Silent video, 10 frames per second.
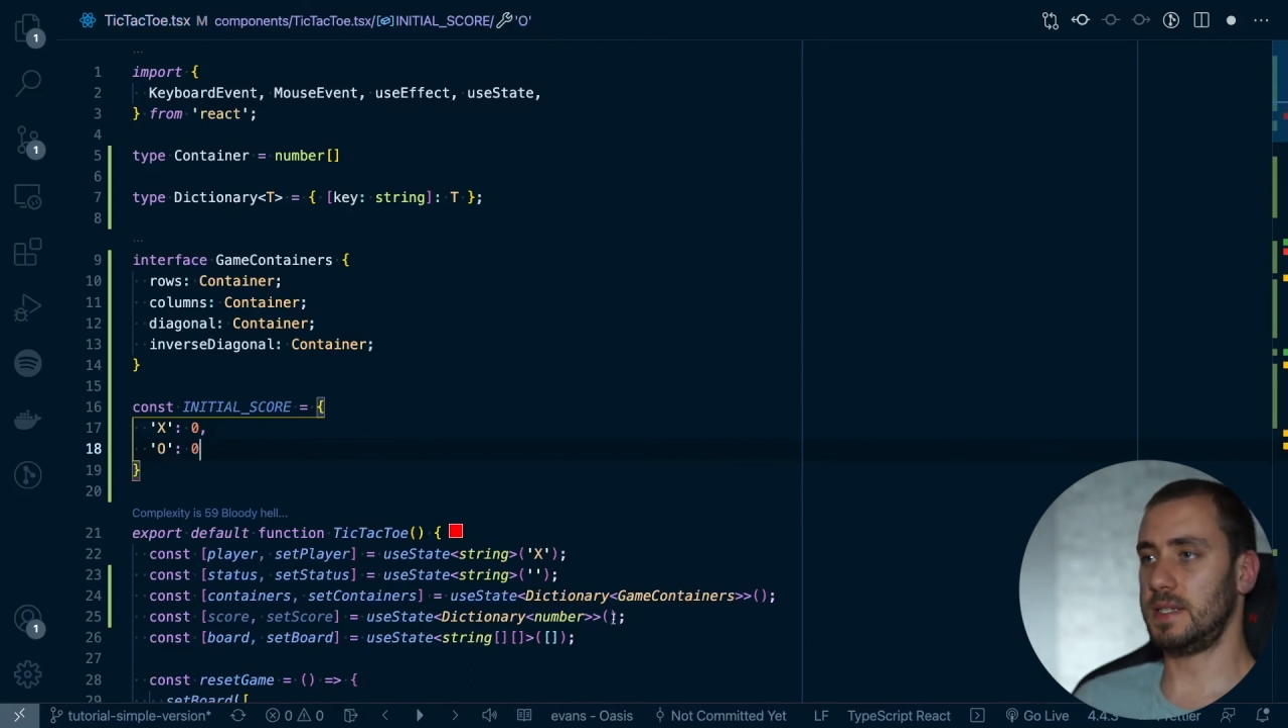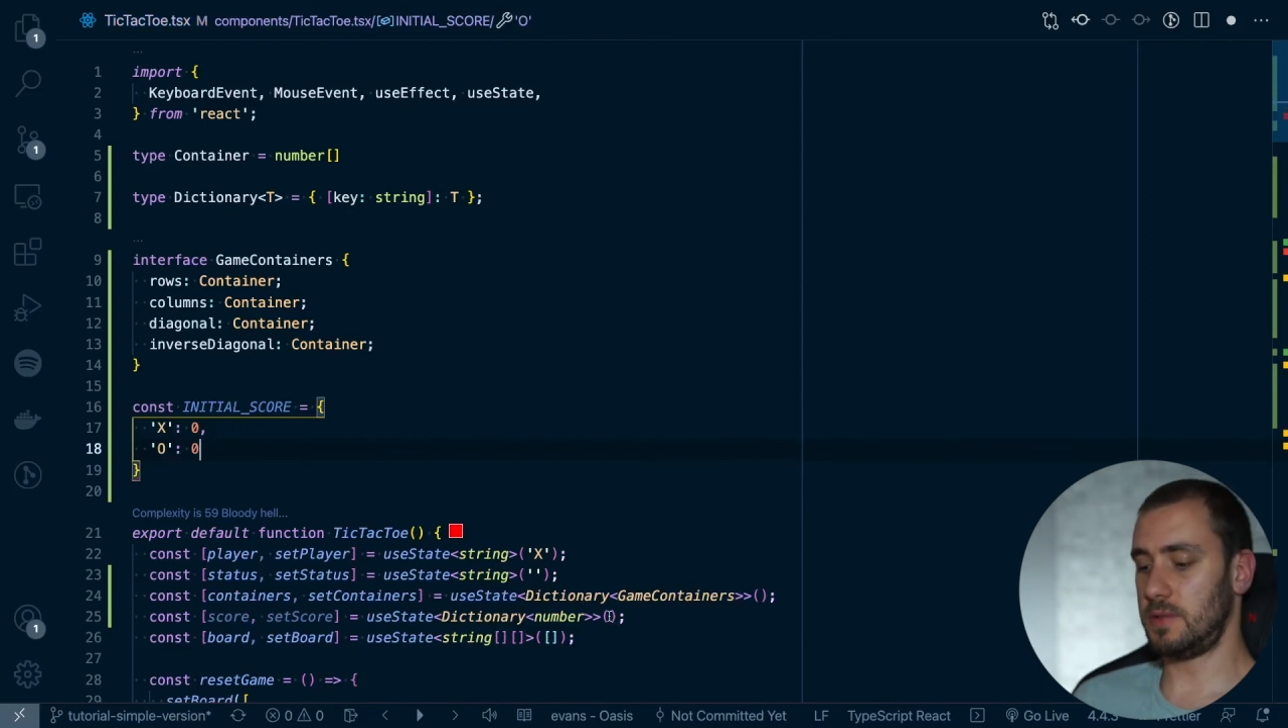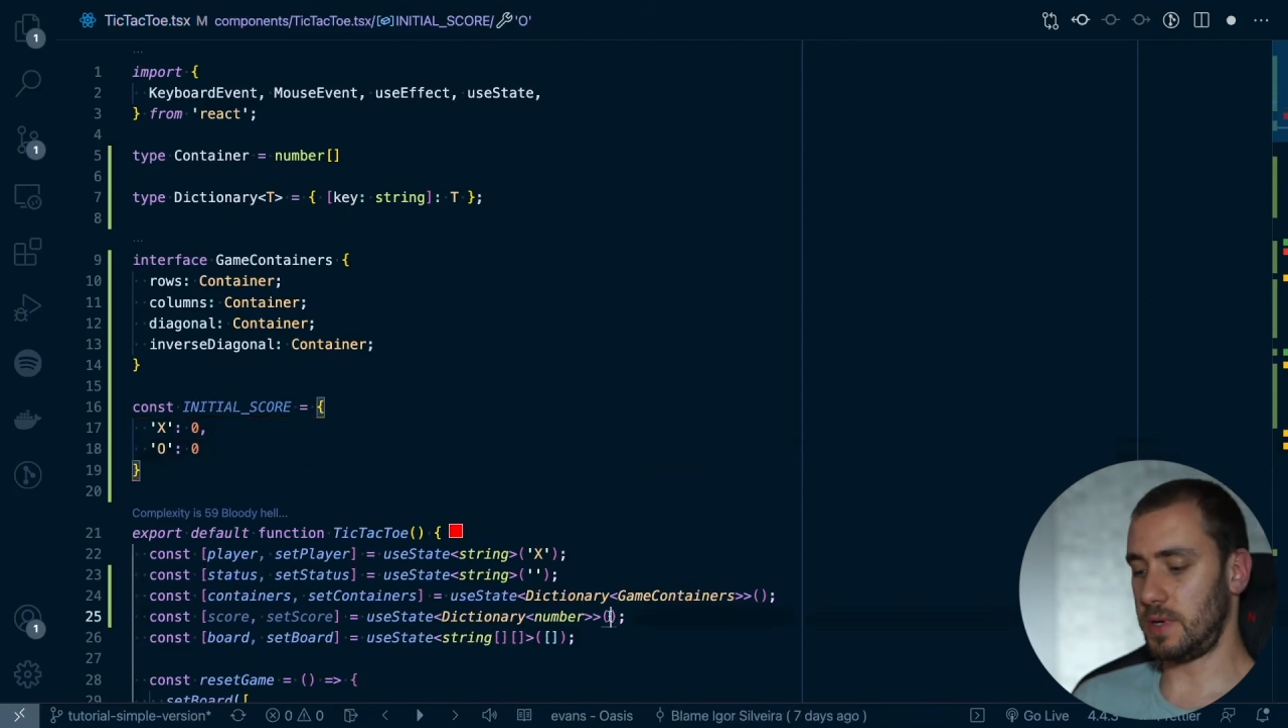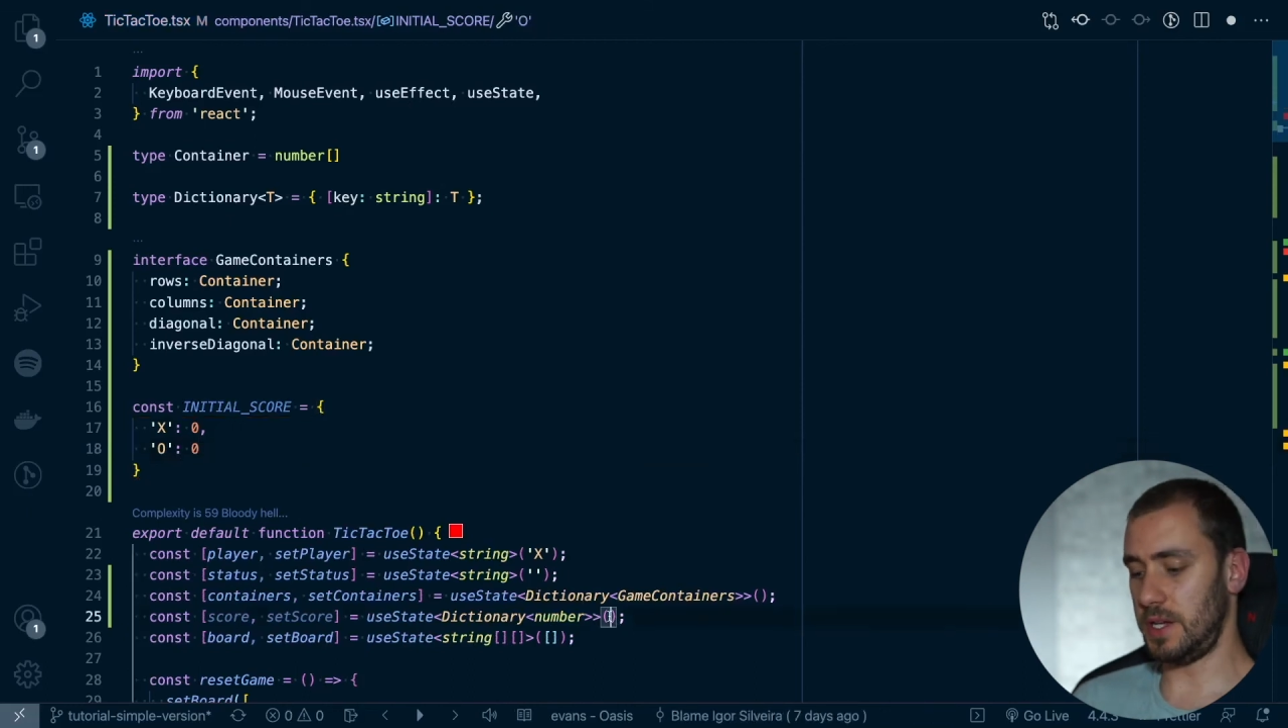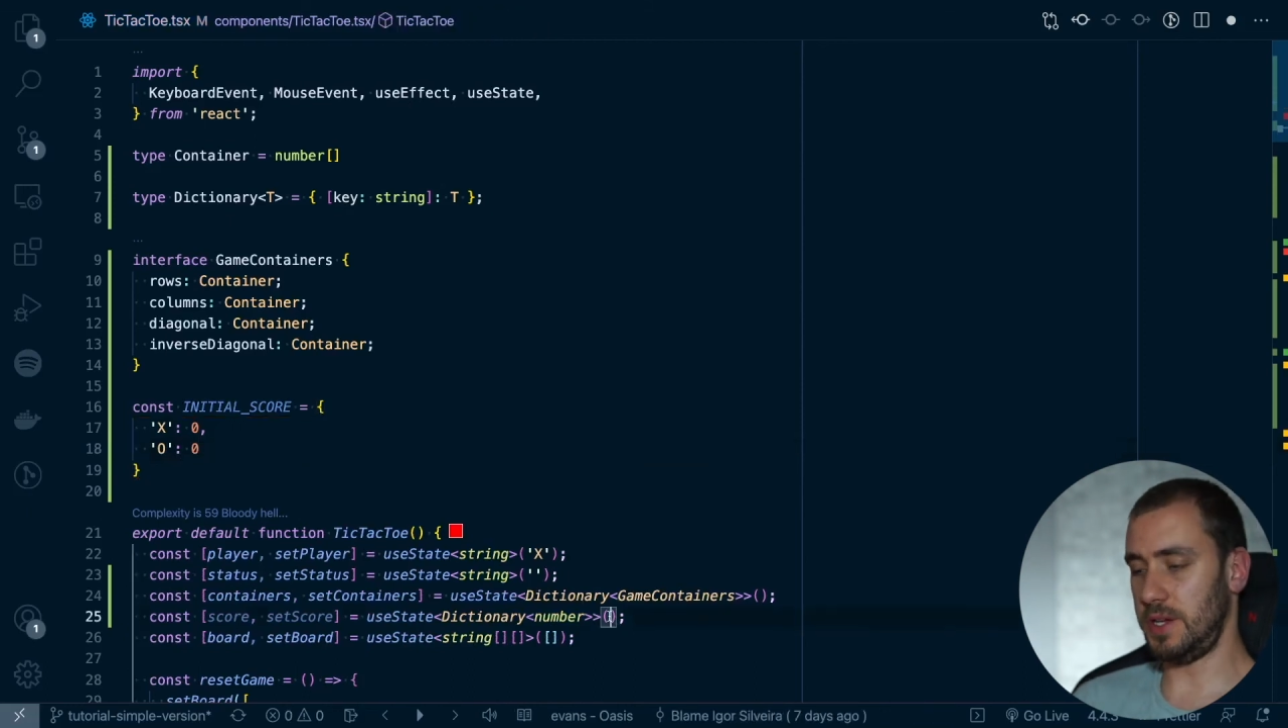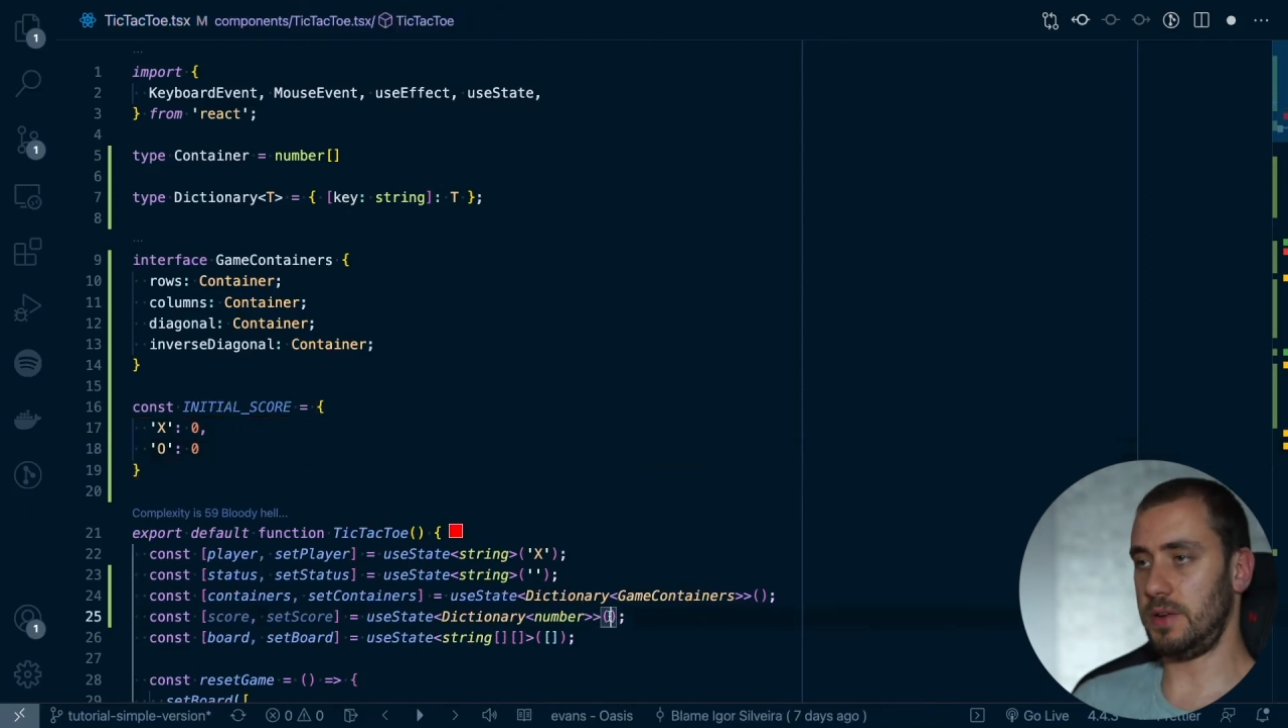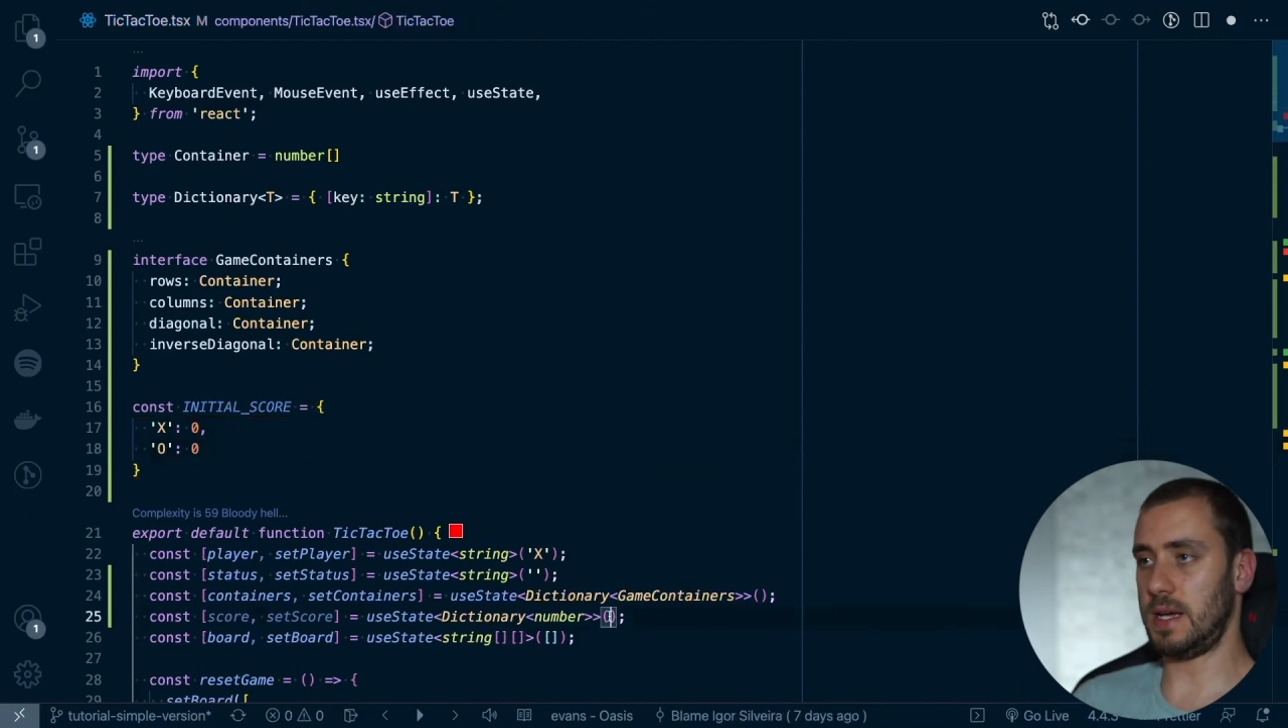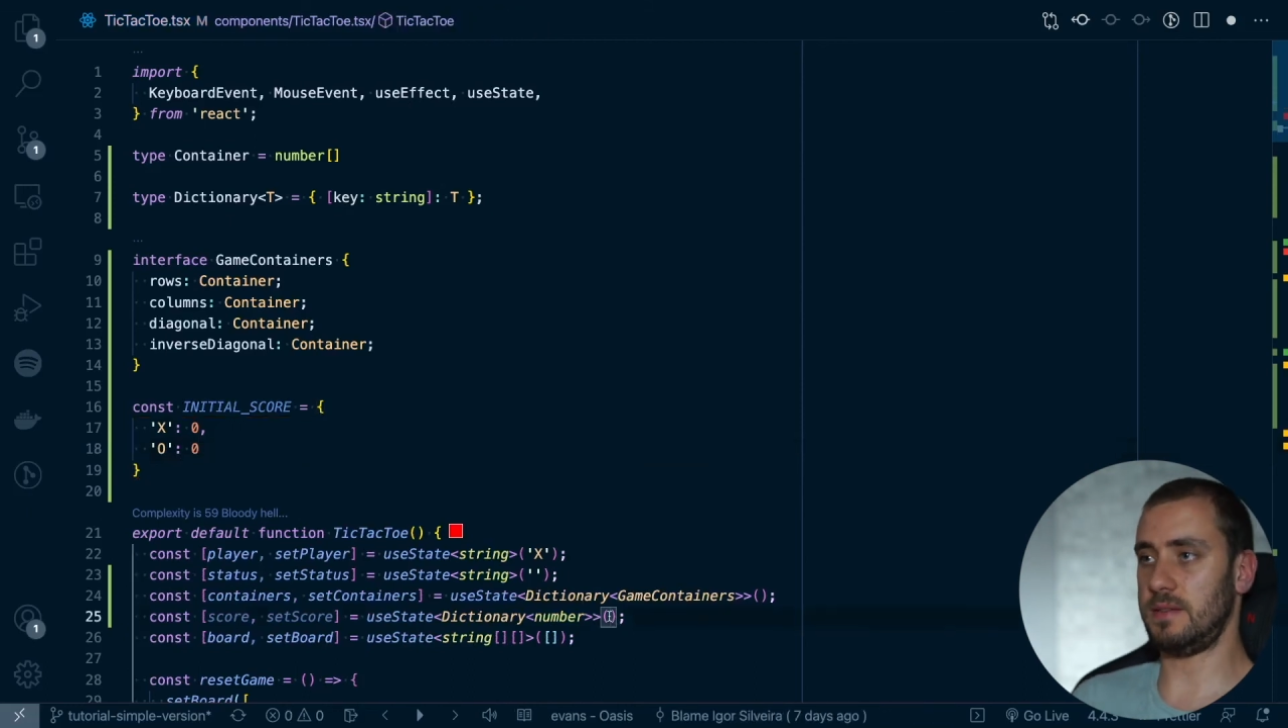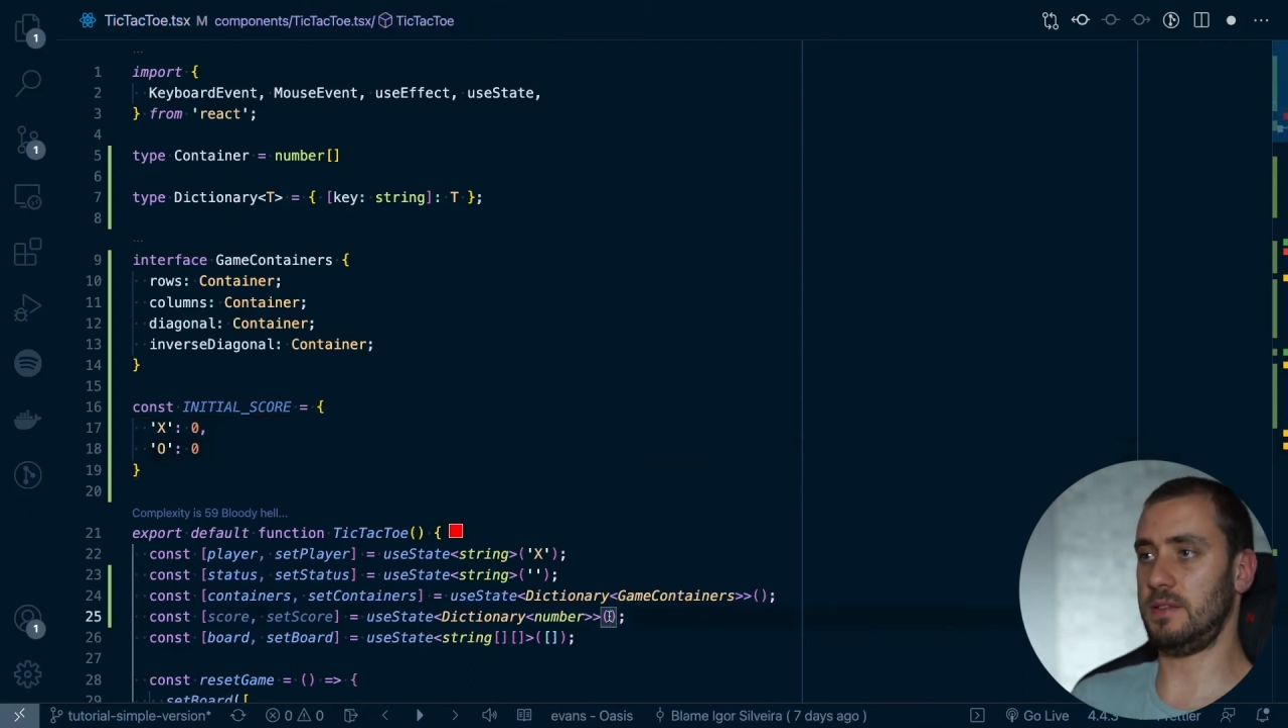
it right here as a